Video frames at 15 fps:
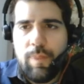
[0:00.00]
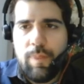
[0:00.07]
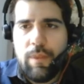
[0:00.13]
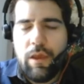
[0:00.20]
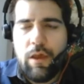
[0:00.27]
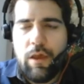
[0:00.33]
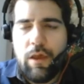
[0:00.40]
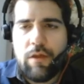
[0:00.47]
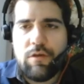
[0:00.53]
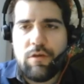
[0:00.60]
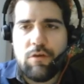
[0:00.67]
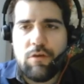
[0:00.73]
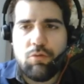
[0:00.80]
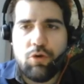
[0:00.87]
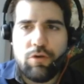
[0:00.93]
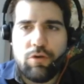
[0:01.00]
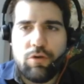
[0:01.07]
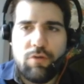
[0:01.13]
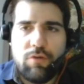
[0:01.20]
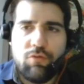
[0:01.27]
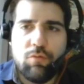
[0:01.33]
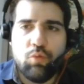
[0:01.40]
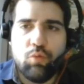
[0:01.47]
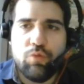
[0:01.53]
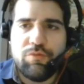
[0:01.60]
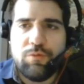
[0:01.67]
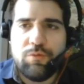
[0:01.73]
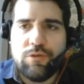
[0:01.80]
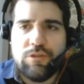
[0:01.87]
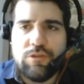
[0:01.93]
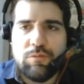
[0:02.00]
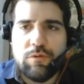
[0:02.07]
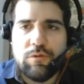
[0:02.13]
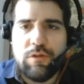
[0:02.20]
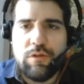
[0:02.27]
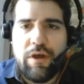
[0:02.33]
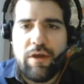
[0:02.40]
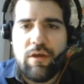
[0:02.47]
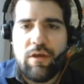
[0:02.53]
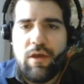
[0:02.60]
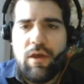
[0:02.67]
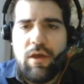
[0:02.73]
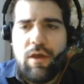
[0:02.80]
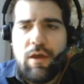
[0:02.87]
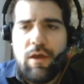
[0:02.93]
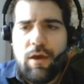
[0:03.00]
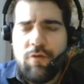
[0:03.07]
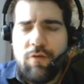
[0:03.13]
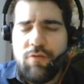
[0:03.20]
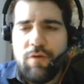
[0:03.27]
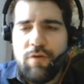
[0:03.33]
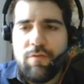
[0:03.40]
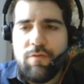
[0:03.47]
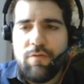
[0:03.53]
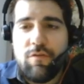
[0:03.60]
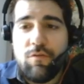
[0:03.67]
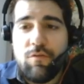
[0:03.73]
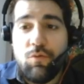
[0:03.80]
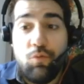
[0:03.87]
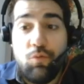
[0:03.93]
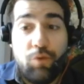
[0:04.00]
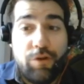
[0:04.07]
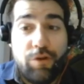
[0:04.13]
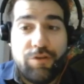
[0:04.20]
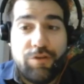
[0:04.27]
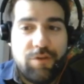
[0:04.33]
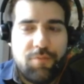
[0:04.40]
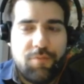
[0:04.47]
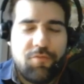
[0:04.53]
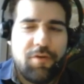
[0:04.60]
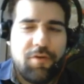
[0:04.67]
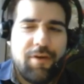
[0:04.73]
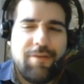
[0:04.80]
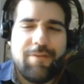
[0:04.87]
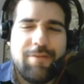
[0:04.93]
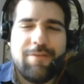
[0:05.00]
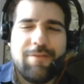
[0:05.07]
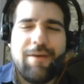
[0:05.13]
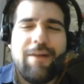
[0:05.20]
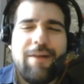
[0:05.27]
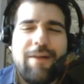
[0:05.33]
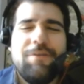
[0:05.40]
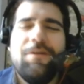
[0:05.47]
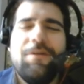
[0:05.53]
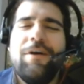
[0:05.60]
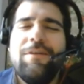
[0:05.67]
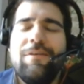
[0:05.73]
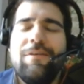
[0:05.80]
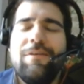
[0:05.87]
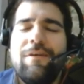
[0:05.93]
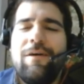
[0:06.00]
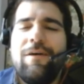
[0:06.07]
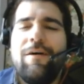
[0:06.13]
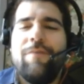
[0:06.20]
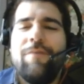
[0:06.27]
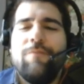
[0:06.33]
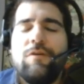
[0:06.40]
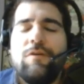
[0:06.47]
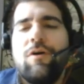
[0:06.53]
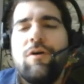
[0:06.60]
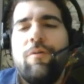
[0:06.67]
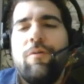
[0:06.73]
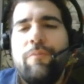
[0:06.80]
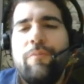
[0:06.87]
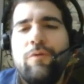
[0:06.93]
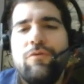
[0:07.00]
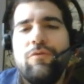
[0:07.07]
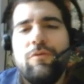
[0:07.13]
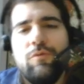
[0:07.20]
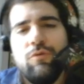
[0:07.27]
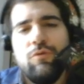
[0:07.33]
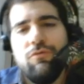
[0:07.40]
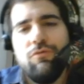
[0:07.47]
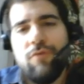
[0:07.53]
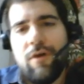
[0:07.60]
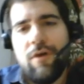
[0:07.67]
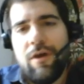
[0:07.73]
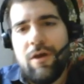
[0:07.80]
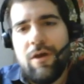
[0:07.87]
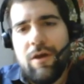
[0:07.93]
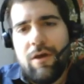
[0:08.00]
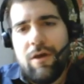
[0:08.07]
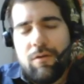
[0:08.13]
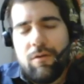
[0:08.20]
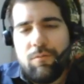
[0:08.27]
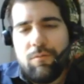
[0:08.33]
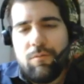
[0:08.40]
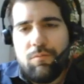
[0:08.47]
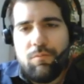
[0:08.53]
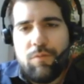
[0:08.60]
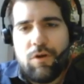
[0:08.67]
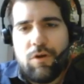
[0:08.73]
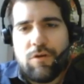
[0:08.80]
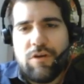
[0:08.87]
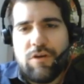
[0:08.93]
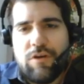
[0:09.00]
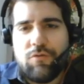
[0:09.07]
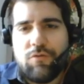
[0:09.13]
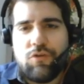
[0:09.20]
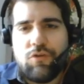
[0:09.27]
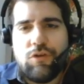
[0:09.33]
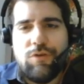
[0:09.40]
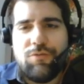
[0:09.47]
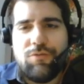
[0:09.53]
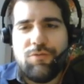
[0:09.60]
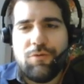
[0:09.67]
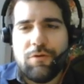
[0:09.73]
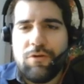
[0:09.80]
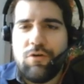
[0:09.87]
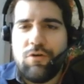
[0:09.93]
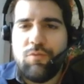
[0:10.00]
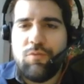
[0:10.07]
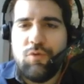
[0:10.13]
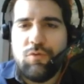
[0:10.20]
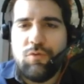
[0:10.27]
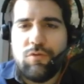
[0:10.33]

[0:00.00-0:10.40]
And here were different moves possible, like f5 is really something I didn't calculate. It's a computer move, because after g4 the computer